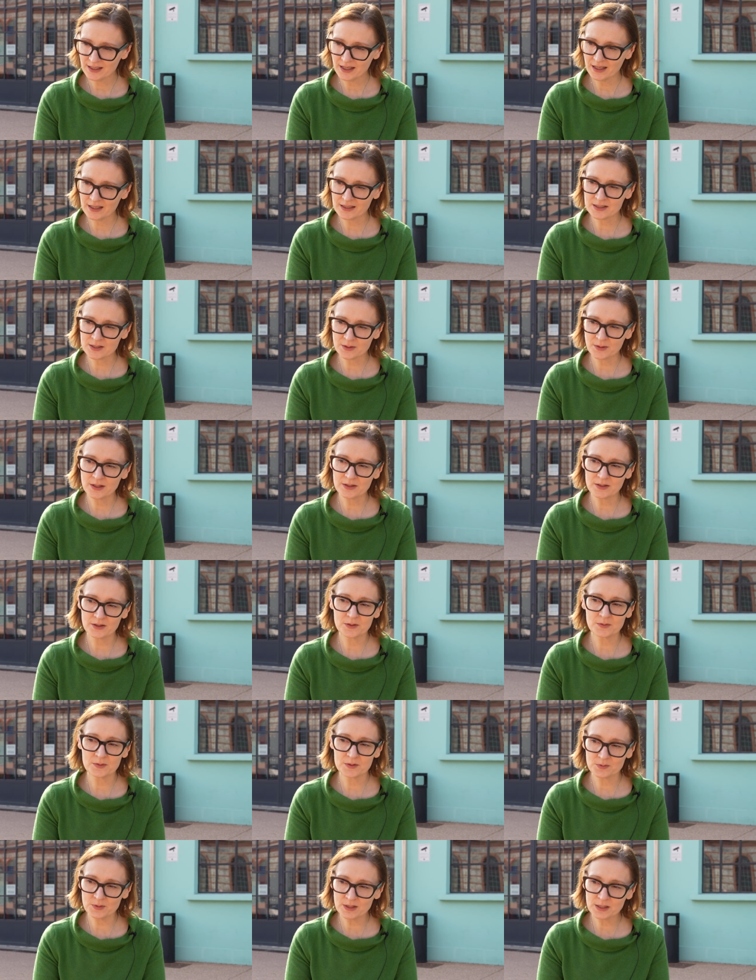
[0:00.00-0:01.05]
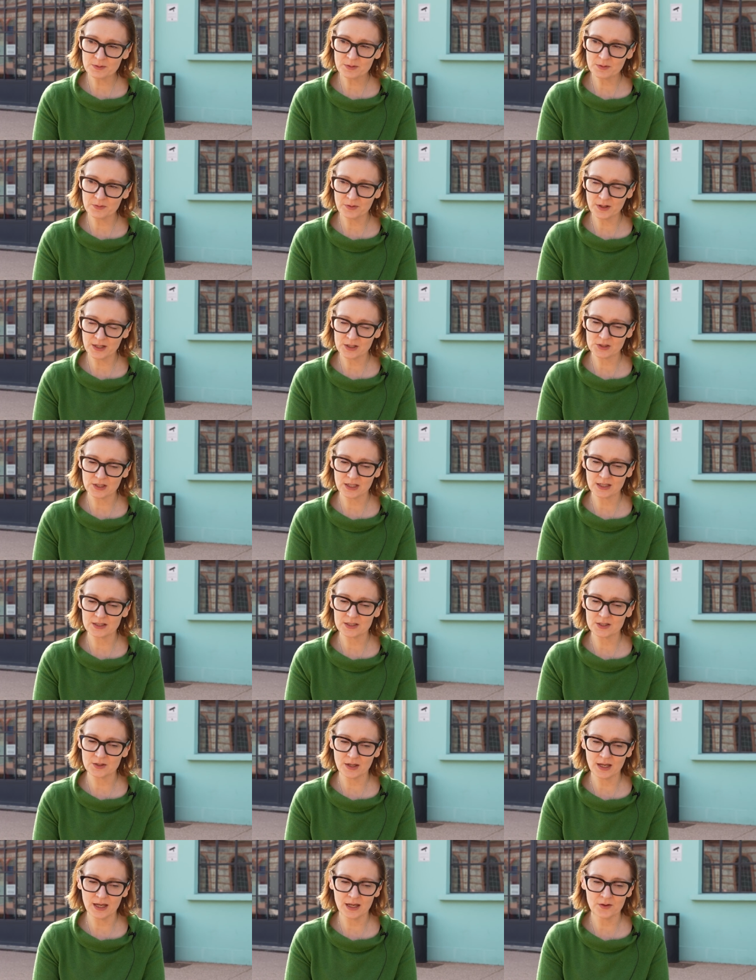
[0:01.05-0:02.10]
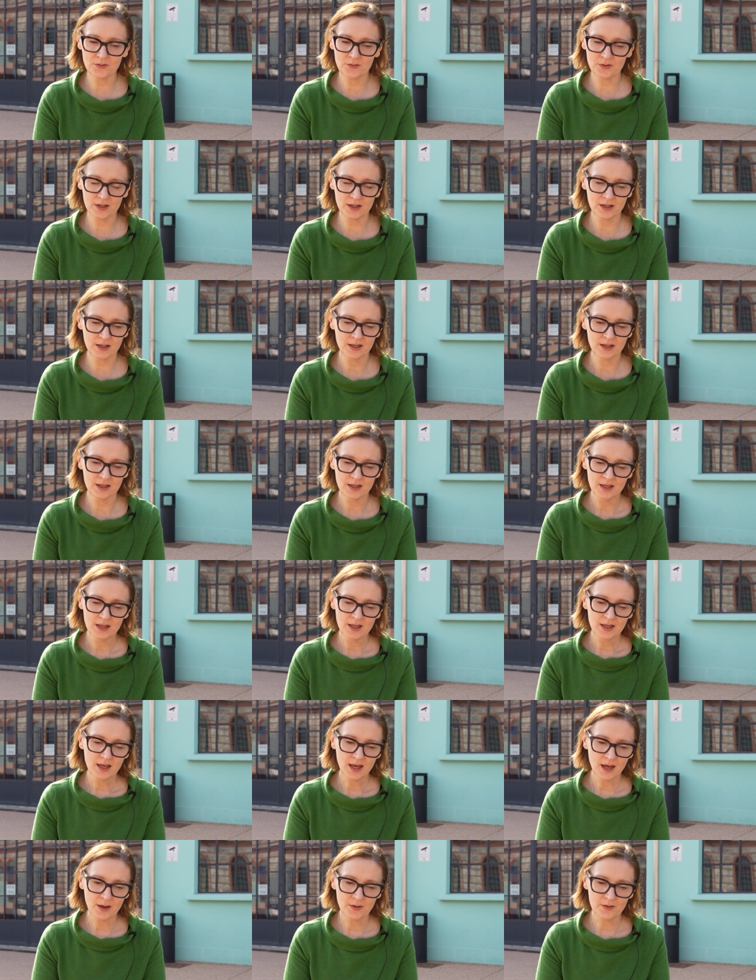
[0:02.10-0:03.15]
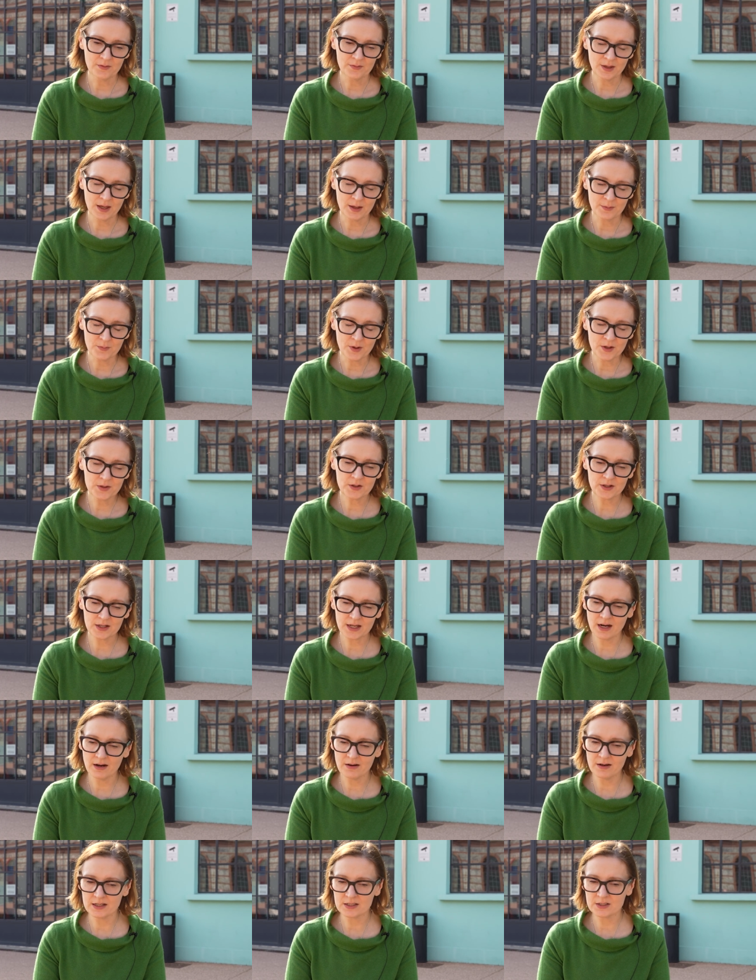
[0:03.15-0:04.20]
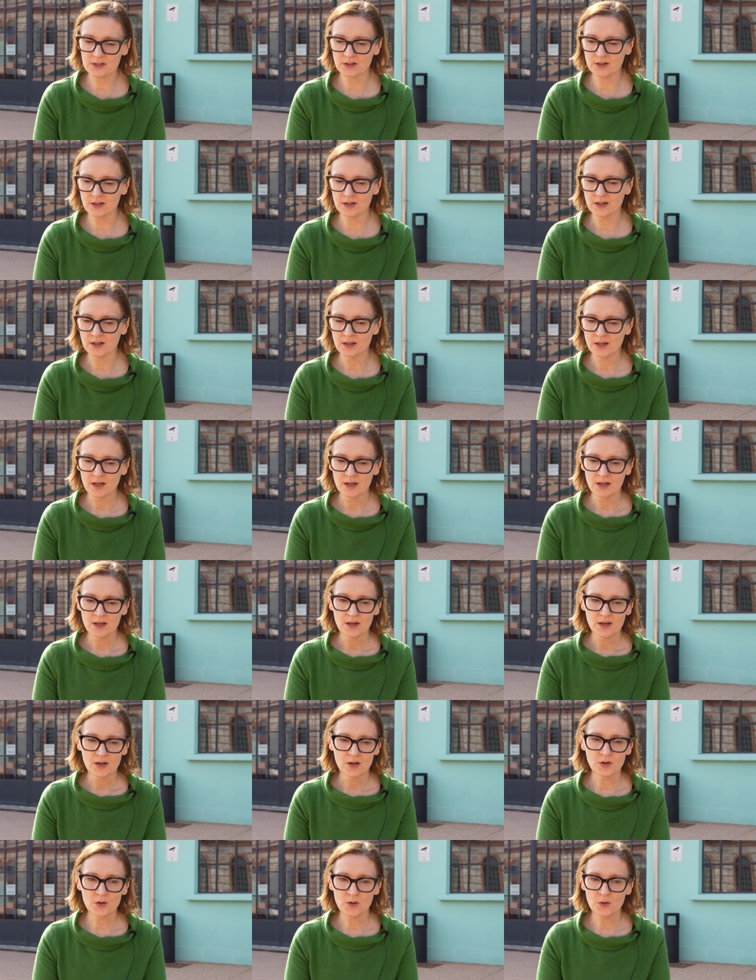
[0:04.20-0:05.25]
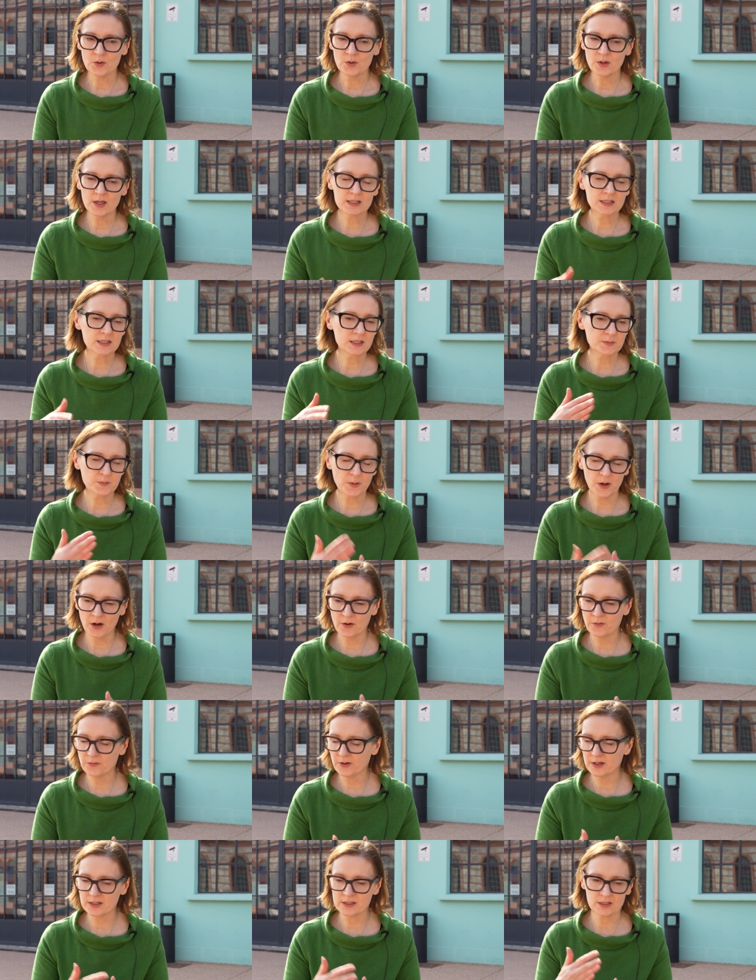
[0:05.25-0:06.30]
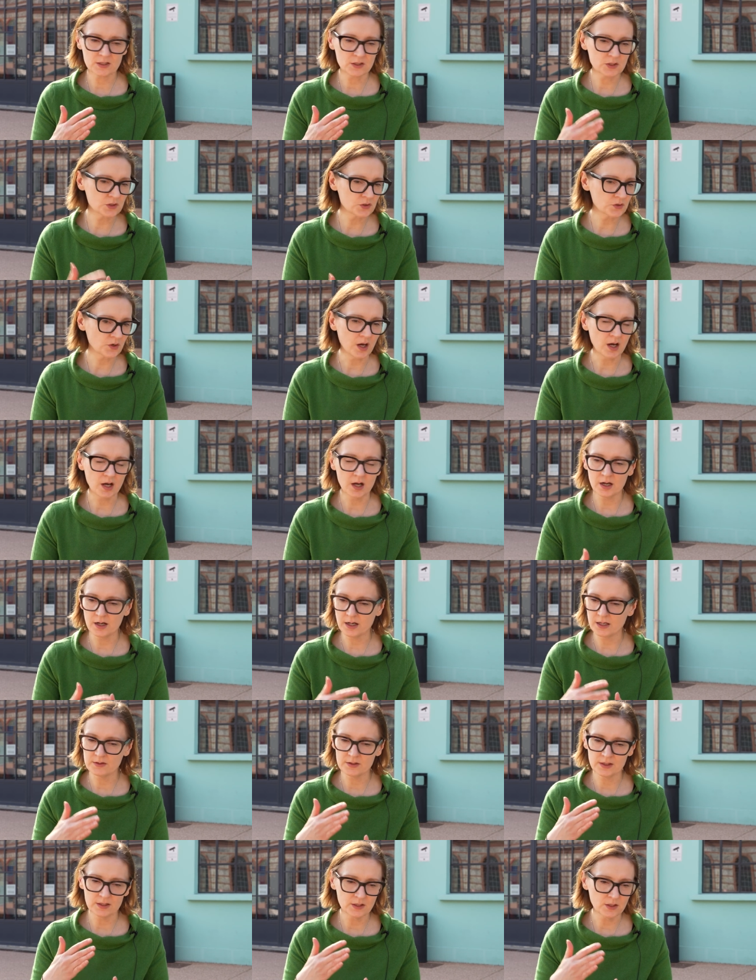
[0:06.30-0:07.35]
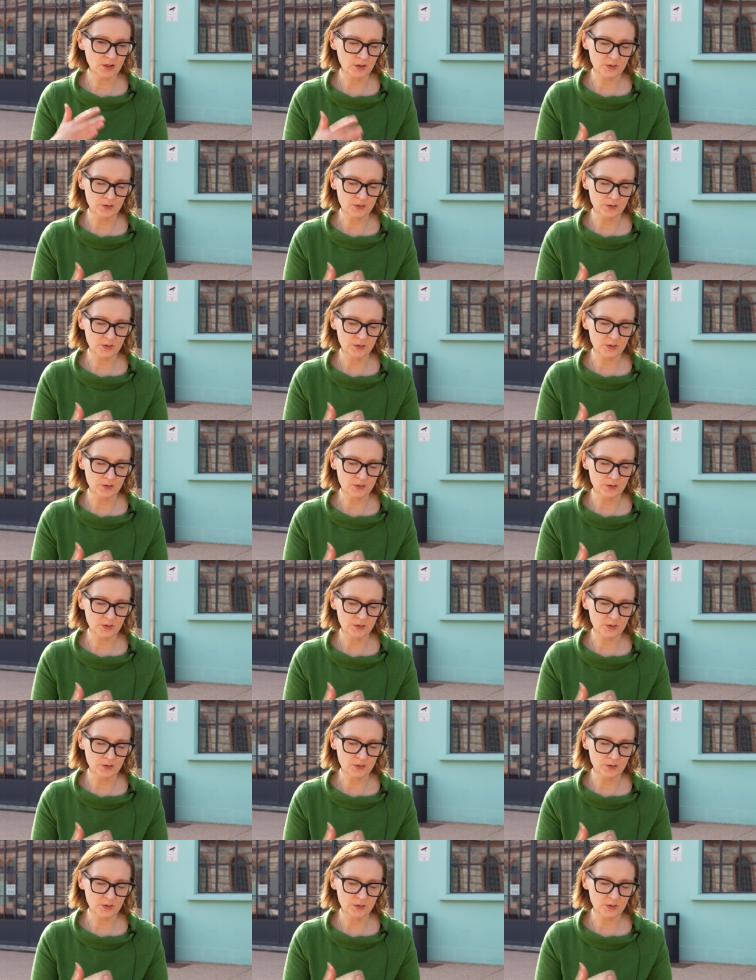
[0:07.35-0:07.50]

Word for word: And so I thought it was really refreshing to have a mother character who isn't perfect and strong, and this